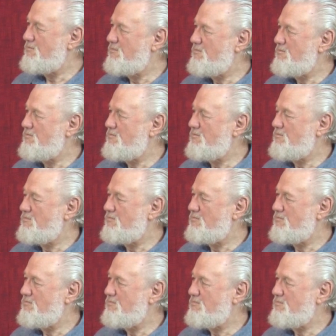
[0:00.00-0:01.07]

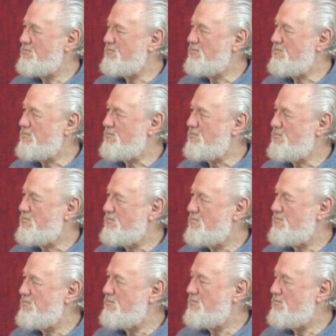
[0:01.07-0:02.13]

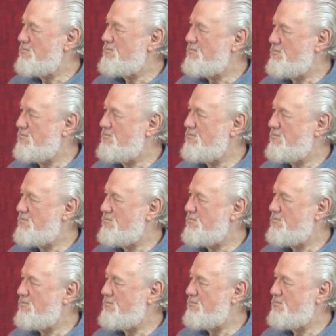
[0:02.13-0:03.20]

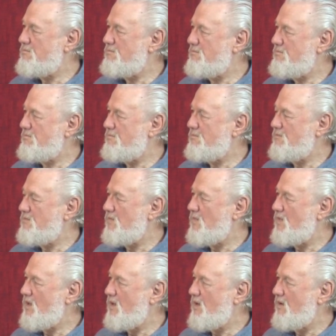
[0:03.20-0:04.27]

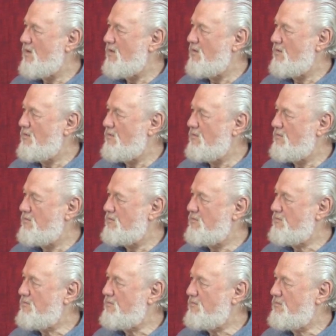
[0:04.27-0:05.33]

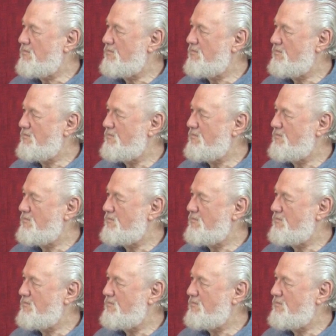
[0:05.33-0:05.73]
(silent)